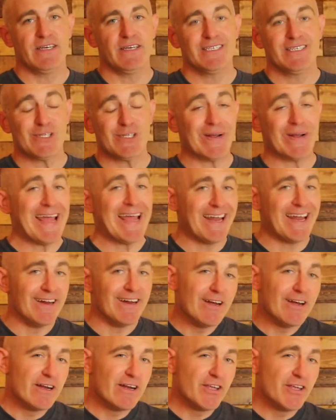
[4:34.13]
So again,
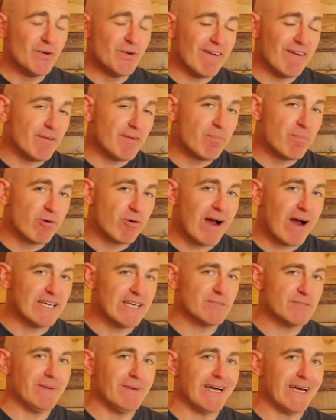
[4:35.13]
you have a
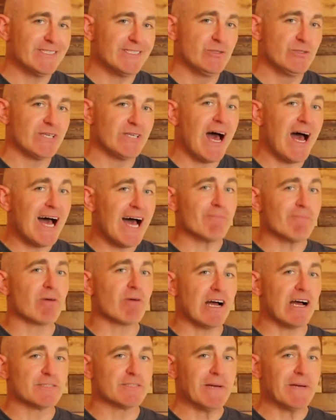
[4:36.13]
prospect who's a hot
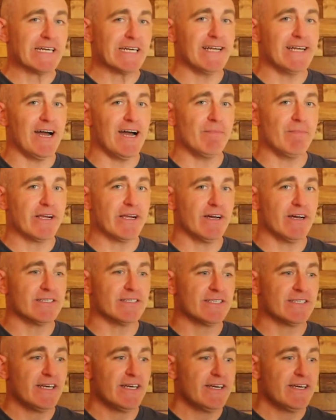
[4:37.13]
prospect now
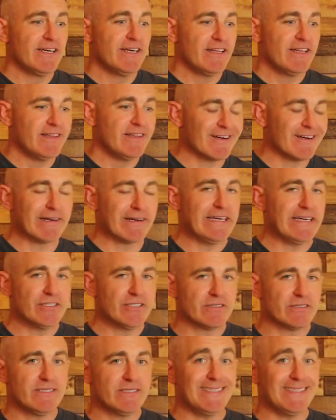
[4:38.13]
because they're
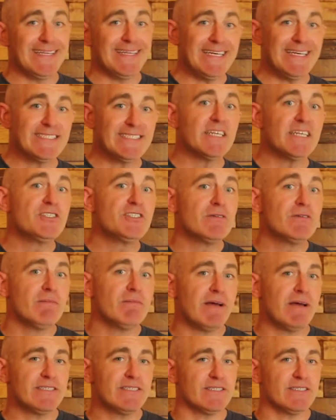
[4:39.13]
interested. They sent you a
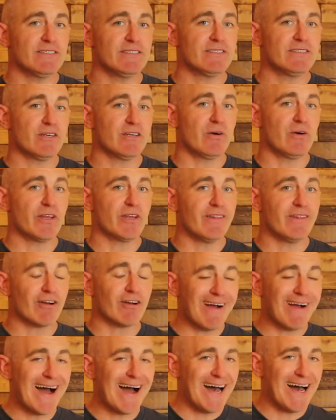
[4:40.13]
message, so
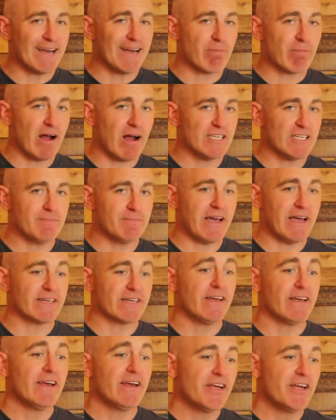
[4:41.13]
they're a hot prospect.